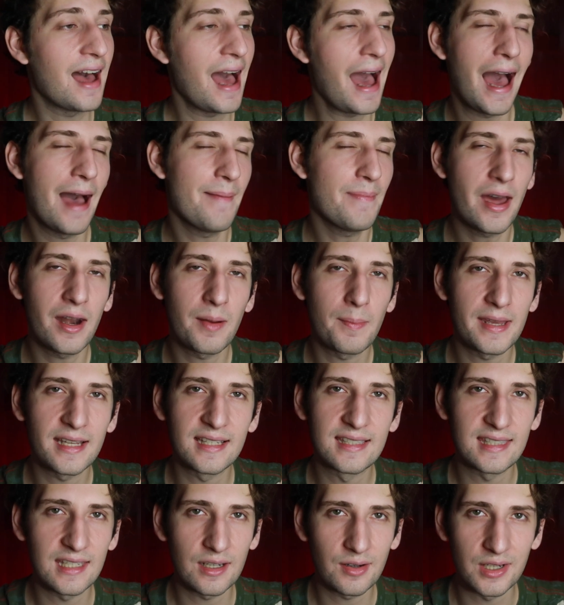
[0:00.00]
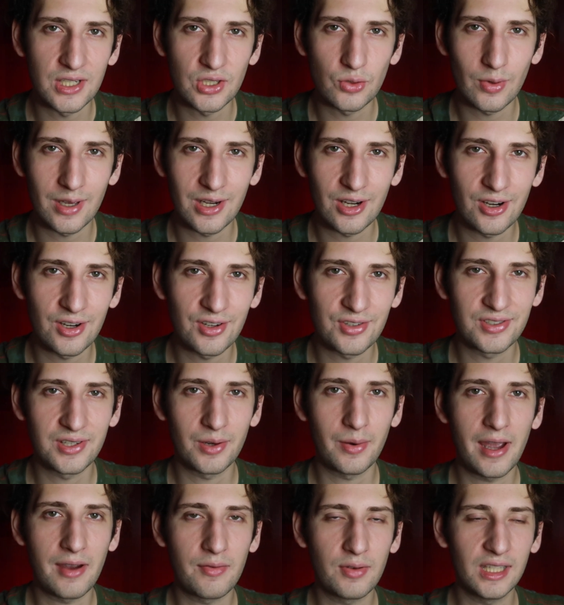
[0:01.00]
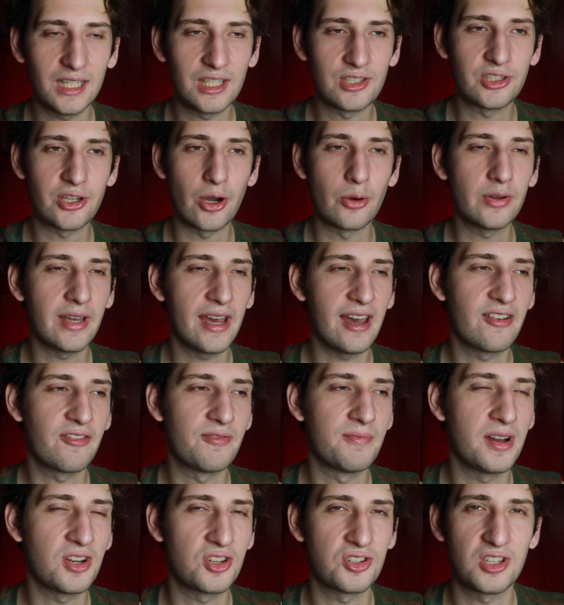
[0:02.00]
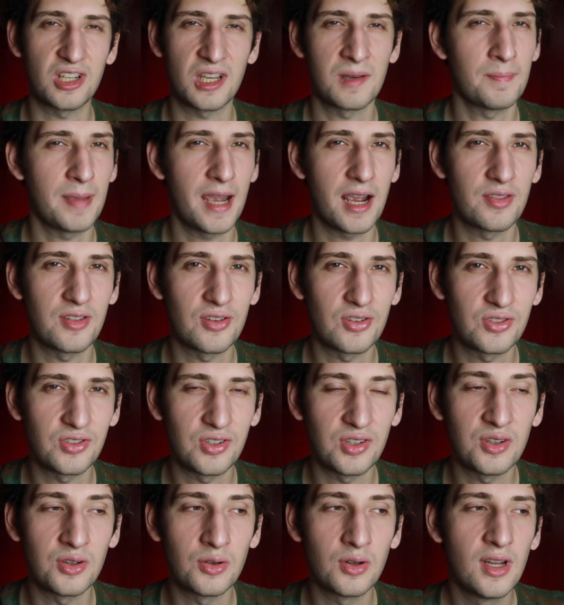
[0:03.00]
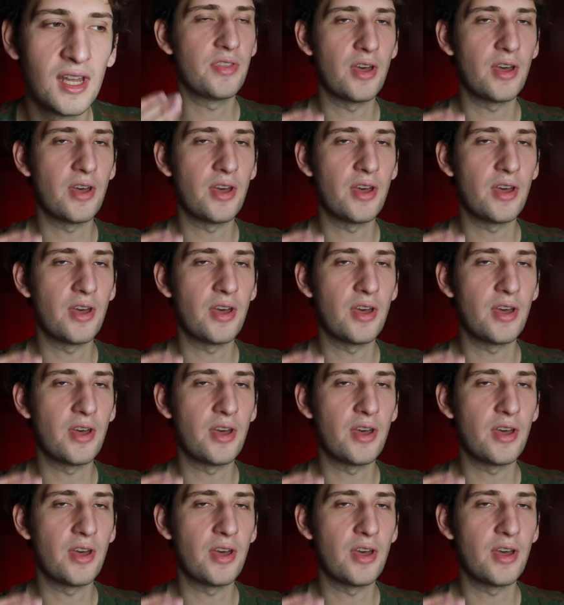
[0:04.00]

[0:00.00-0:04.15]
I'm not a big series reader, so I really don't have much to compare this to.